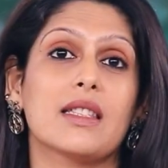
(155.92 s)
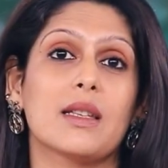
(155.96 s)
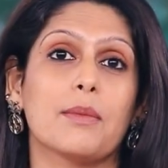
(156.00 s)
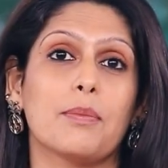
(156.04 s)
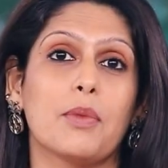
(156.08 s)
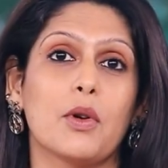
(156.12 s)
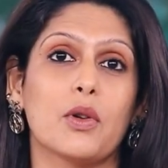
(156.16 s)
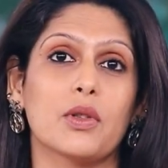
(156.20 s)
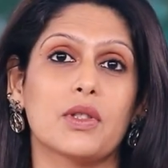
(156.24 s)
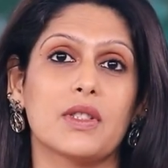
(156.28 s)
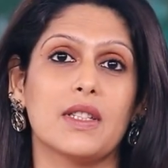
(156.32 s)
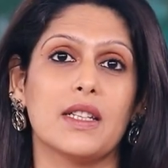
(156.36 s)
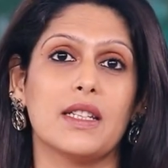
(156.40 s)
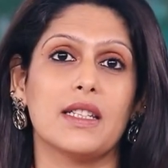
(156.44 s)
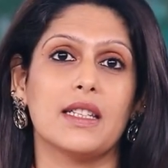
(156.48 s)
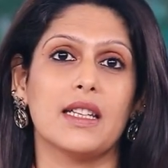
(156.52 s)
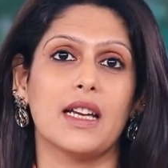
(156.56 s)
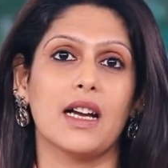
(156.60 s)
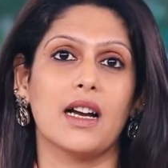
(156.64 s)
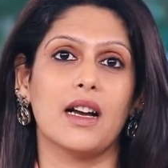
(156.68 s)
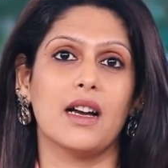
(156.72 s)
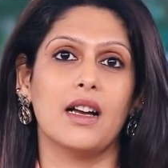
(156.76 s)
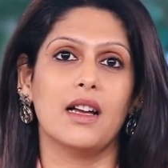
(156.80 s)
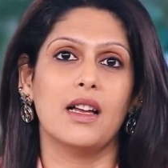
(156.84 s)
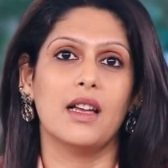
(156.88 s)
supports
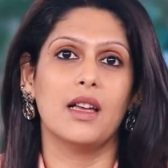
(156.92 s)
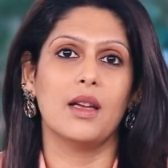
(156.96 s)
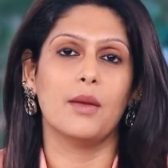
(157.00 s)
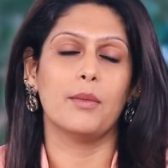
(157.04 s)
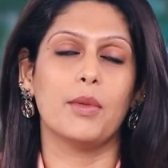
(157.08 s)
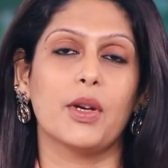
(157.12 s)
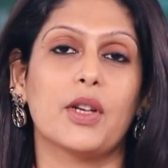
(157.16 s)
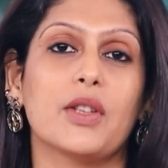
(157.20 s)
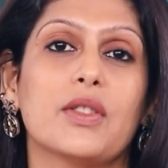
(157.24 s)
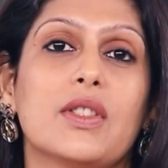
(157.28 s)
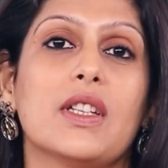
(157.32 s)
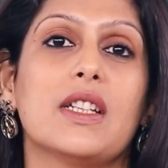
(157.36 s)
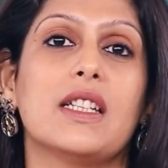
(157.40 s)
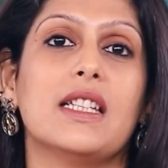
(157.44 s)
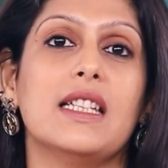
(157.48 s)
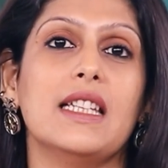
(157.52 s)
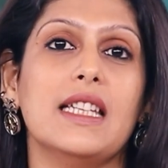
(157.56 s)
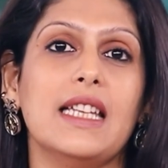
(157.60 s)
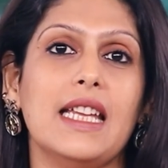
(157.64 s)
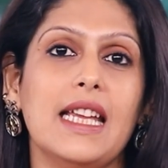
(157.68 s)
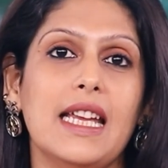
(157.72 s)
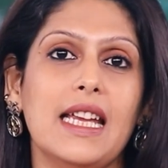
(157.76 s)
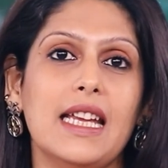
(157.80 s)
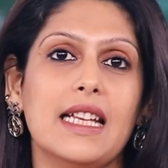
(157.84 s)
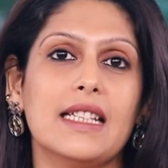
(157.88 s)
India because it
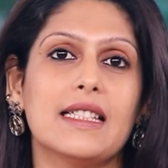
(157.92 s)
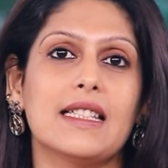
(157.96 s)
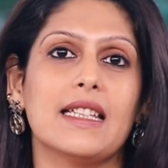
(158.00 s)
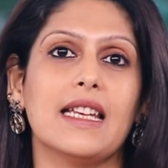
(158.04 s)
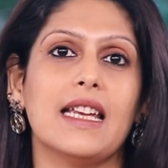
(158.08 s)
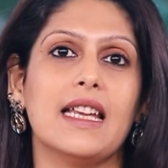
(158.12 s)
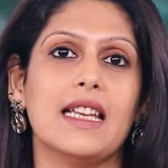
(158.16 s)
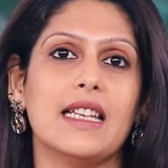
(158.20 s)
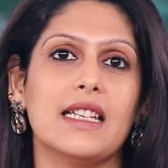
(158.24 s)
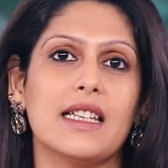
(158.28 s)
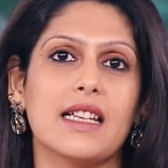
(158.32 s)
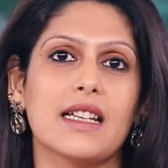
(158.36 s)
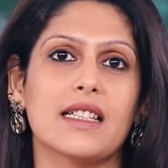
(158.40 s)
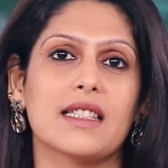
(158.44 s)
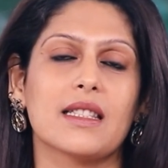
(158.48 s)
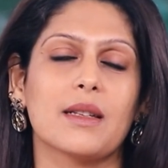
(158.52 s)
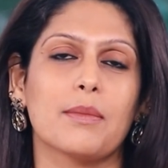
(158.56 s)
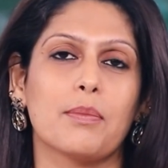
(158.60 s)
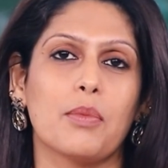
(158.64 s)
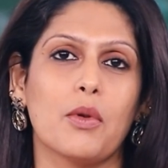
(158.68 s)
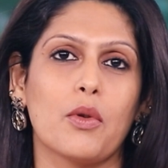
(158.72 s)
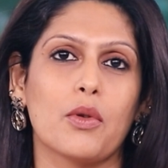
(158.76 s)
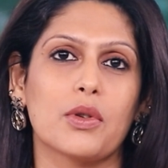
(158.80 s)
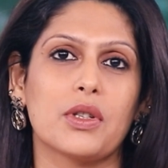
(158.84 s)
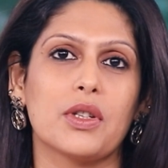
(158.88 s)
needs India's
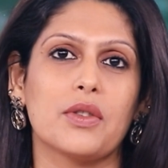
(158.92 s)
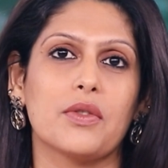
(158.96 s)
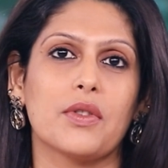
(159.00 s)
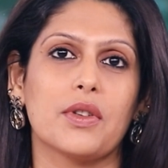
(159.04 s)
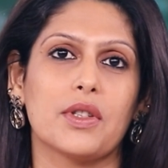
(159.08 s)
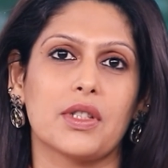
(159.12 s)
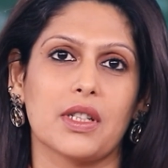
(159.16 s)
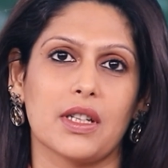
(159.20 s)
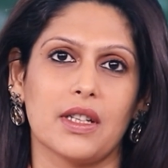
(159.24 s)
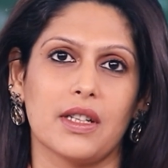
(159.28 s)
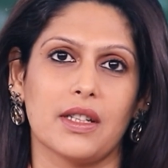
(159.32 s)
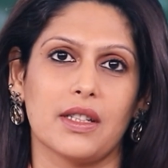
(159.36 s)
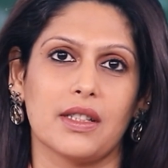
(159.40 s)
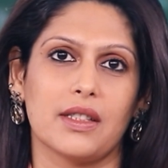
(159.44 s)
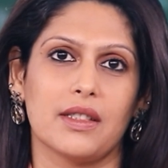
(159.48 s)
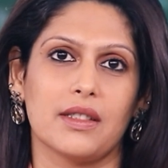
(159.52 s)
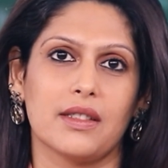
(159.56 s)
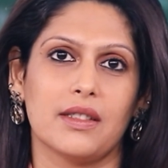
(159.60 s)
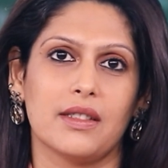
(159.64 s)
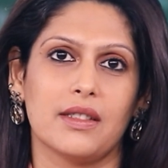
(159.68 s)
support in return.